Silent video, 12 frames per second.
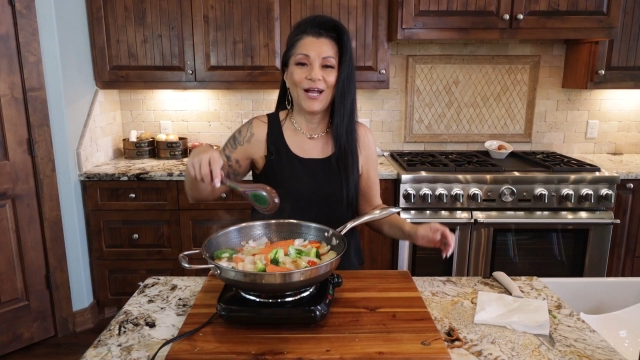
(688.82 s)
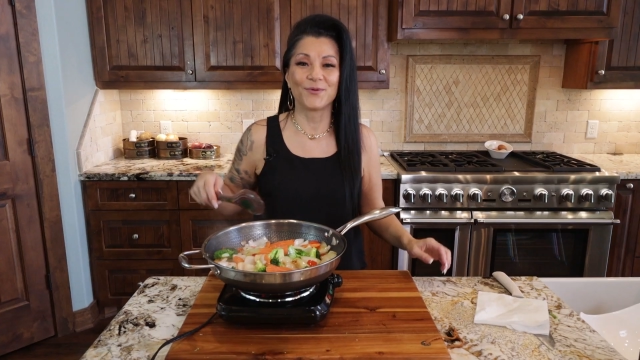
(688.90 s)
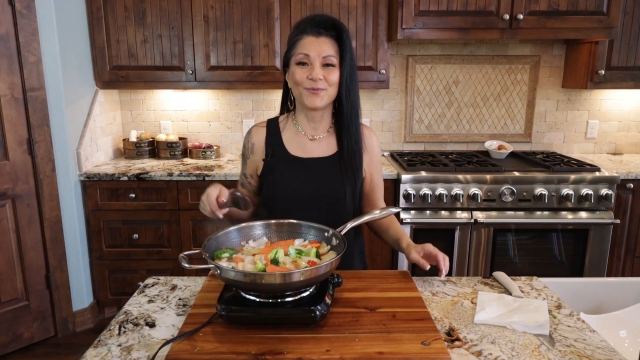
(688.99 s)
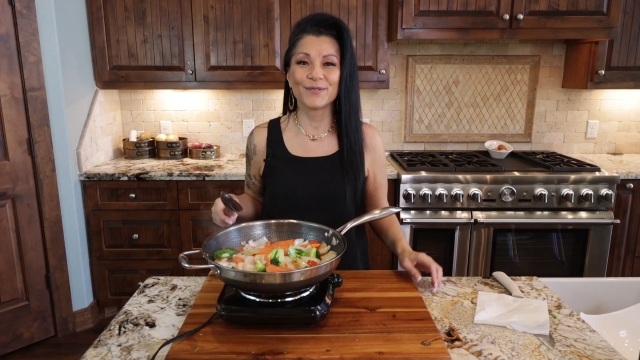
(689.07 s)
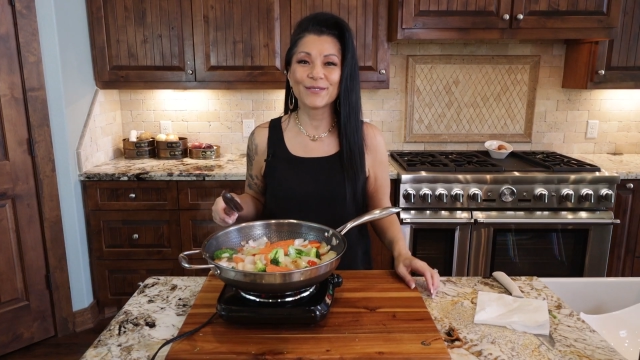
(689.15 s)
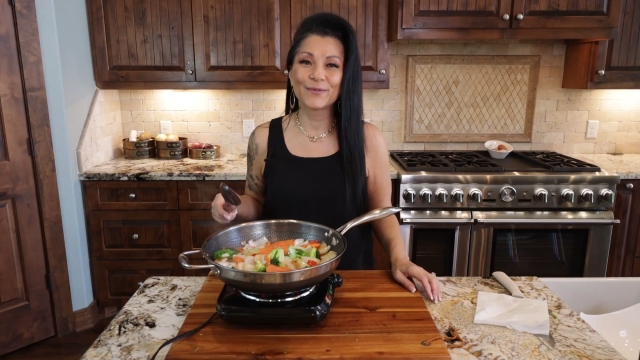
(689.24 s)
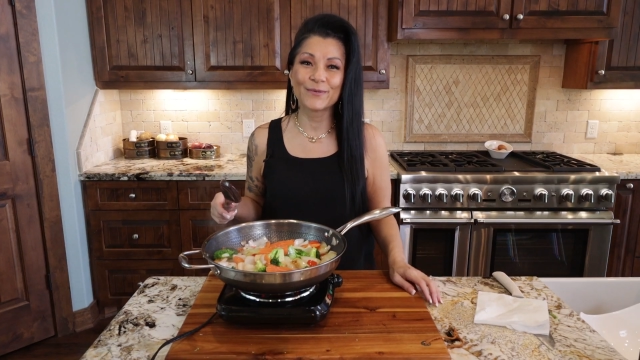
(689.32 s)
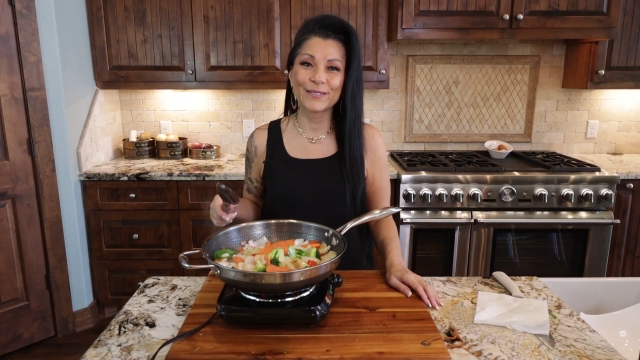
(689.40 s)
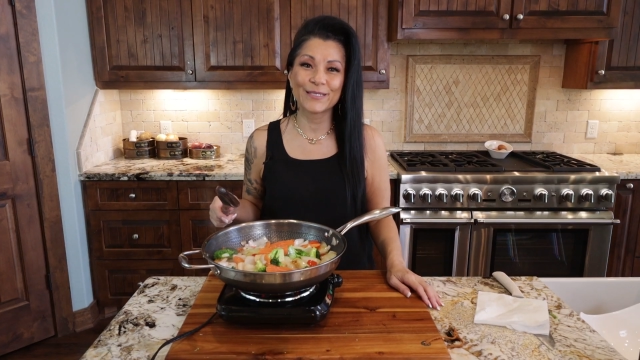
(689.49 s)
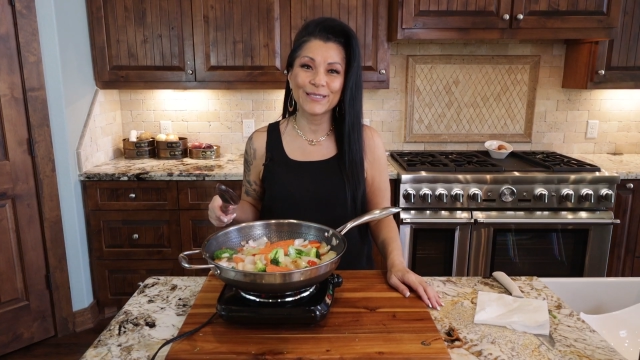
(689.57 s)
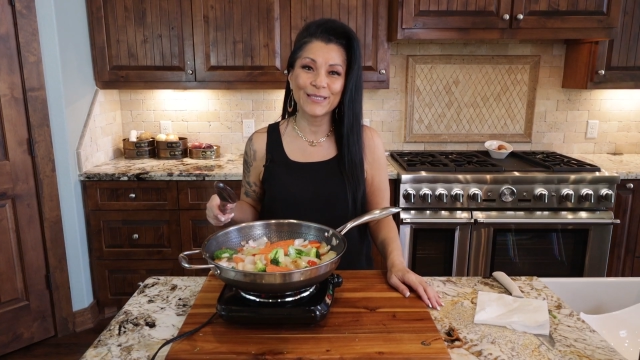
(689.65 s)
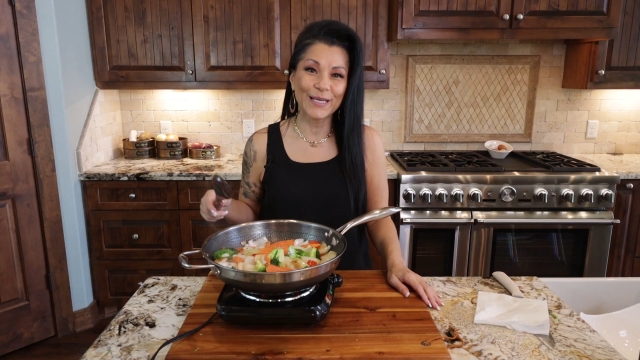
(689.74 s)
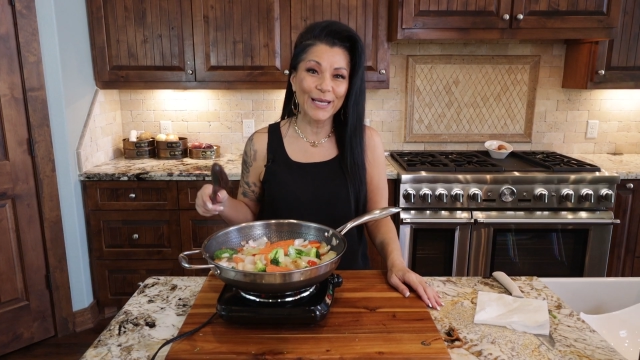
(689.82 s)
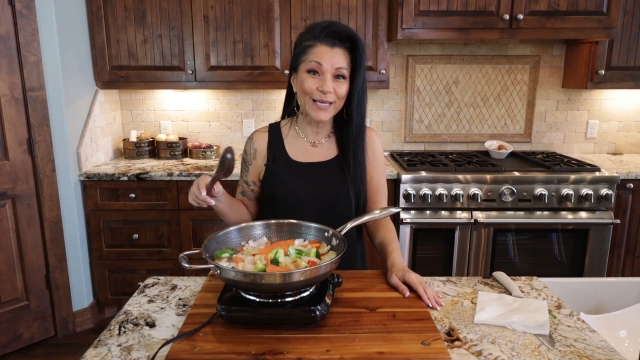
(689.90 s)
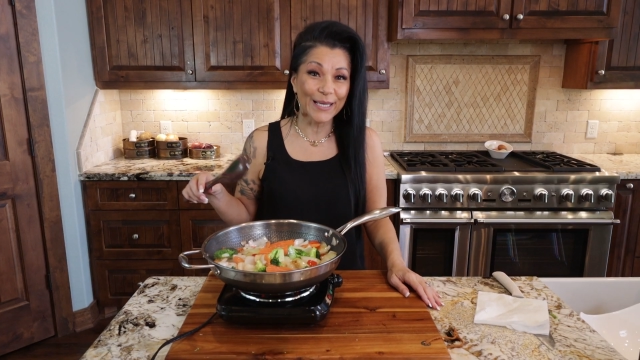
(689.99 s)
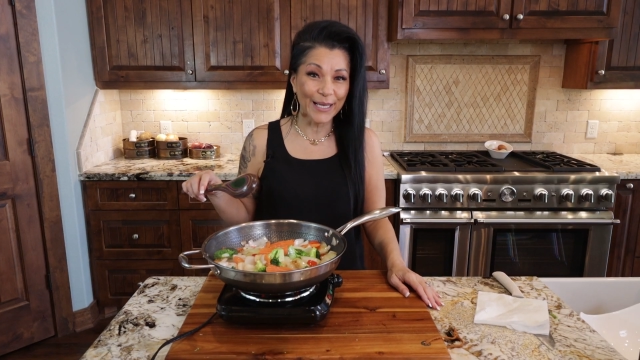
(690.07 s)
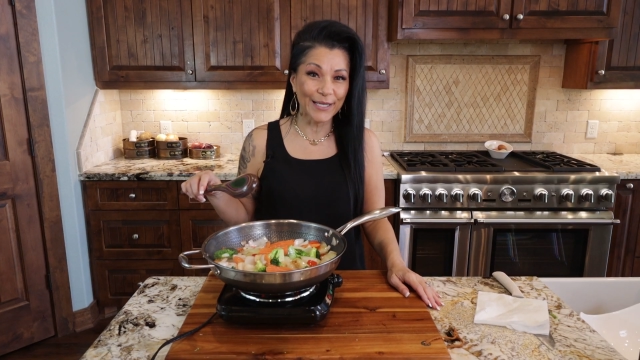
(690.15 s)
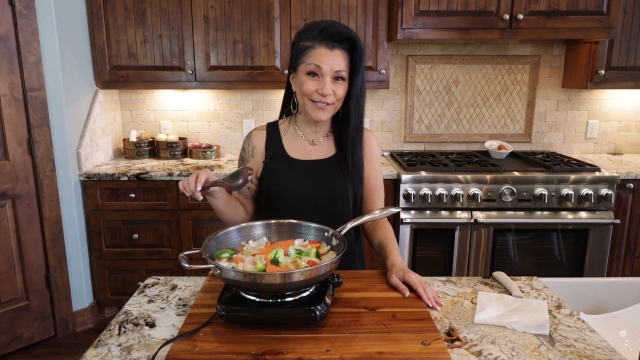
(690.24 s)
I really wanted
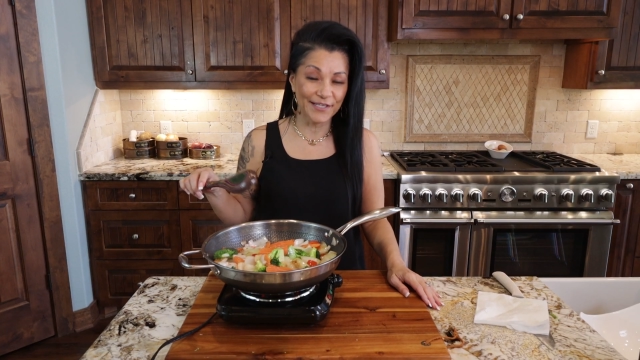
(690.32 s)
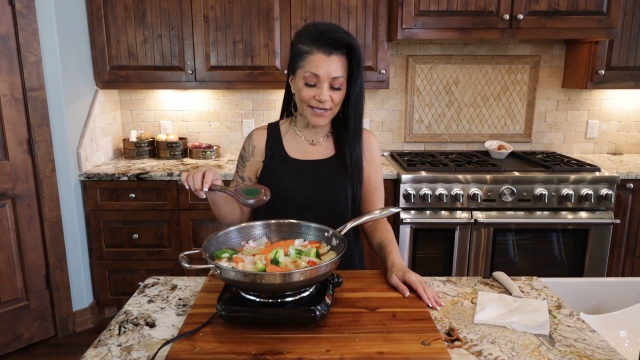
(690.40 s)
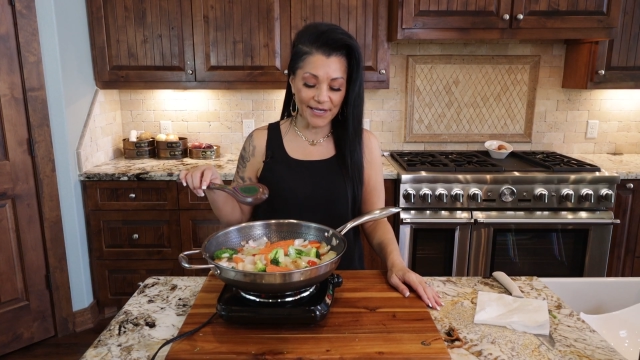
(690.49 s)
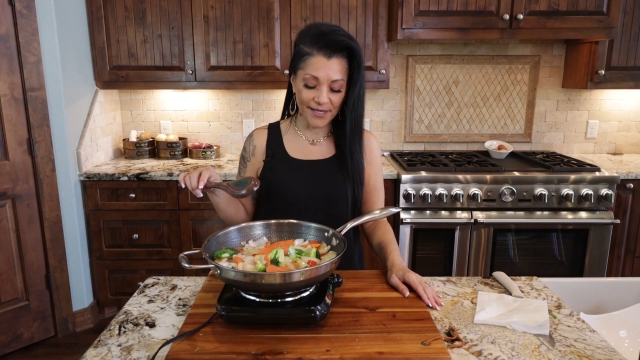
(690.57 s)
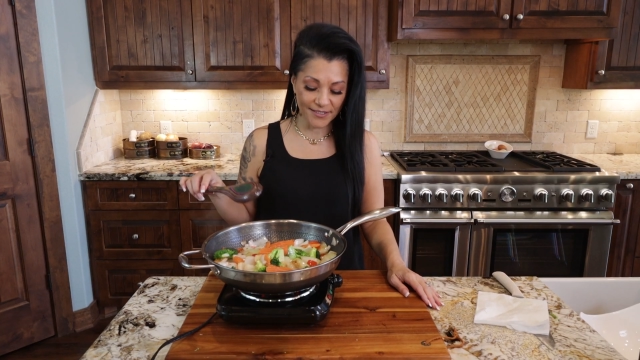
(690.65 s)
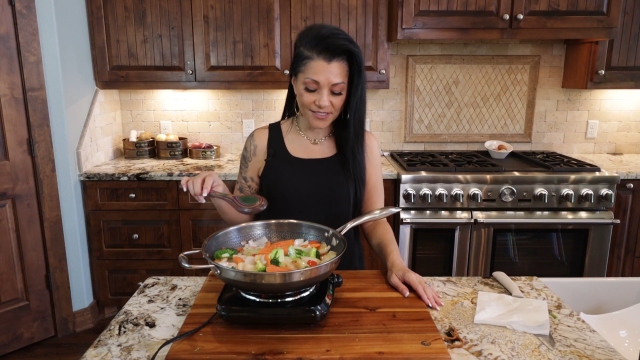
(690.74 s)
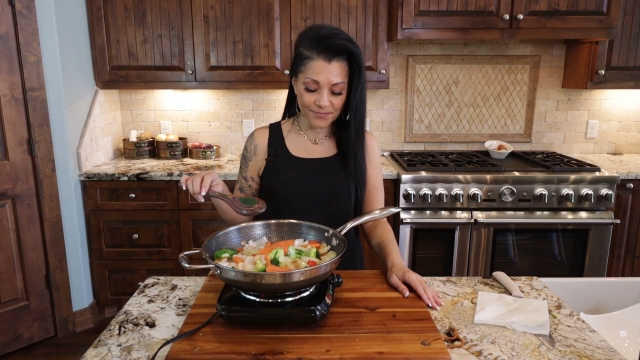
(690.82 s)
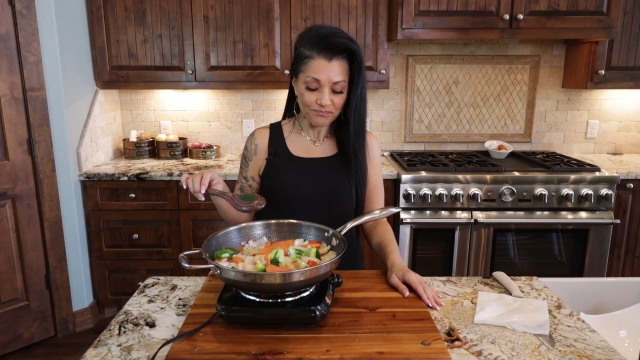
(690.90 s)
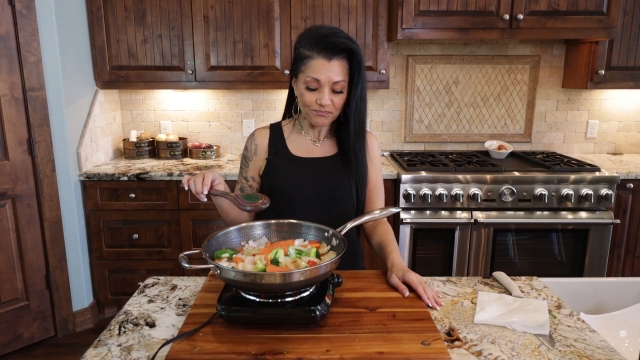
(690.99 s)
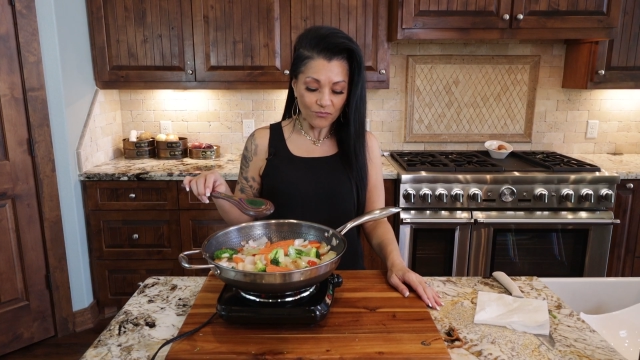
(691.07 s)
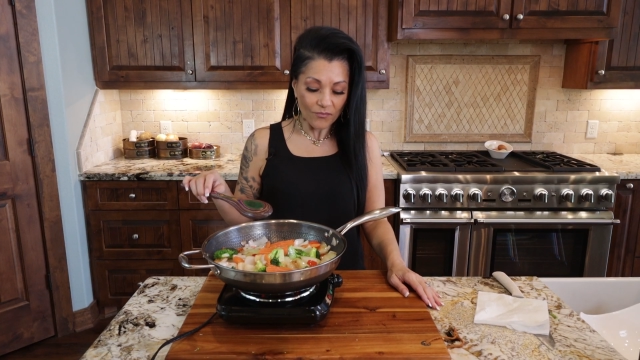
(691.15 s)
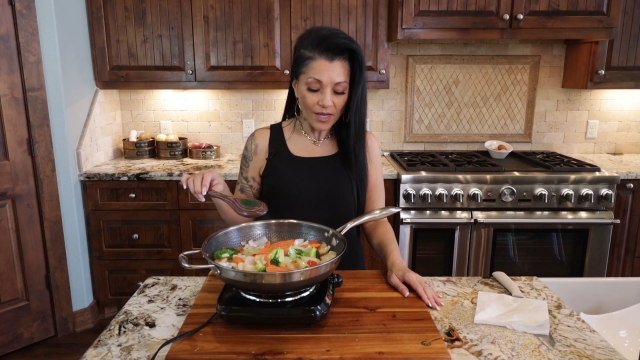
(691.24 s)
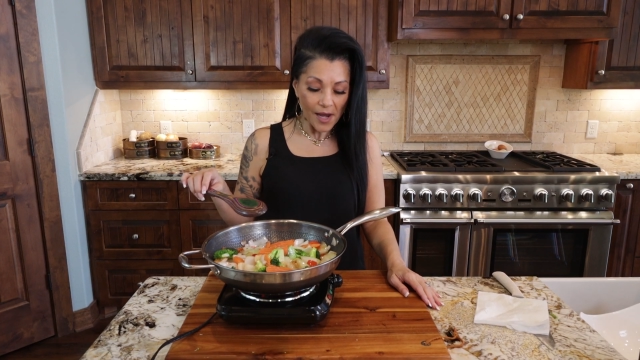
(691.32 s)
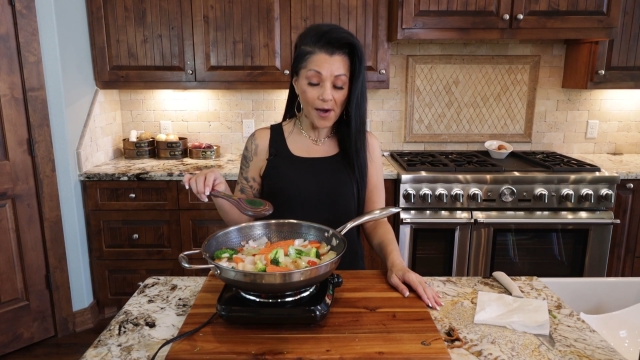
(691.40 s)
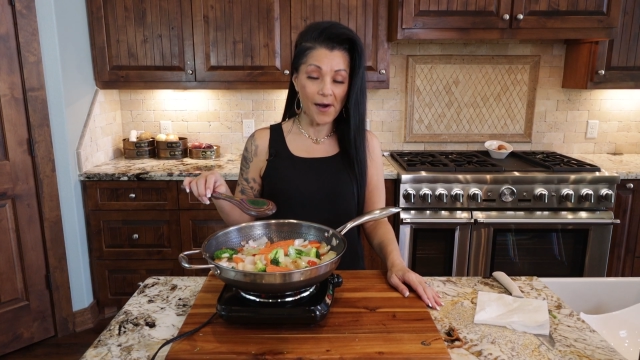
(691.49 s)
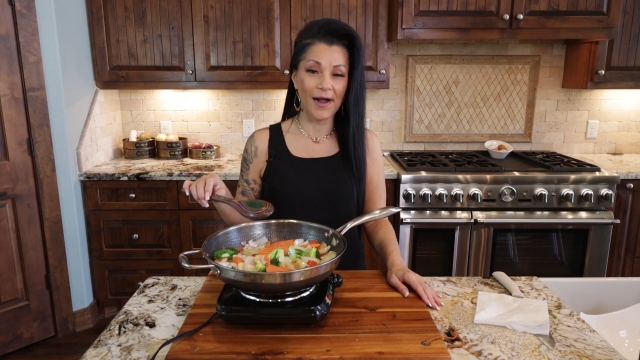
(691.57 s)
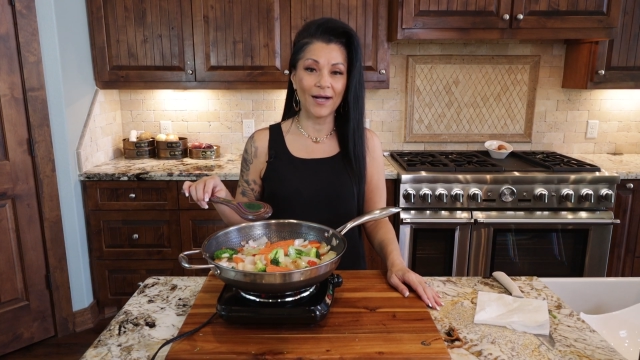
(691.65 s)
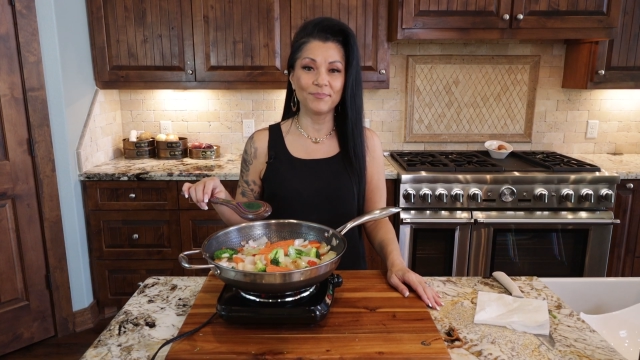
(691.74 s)
a
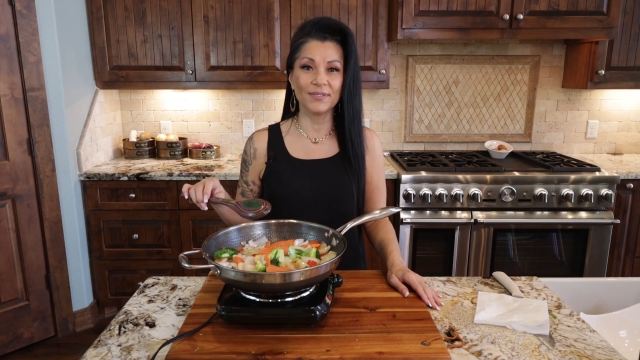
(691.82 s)
hot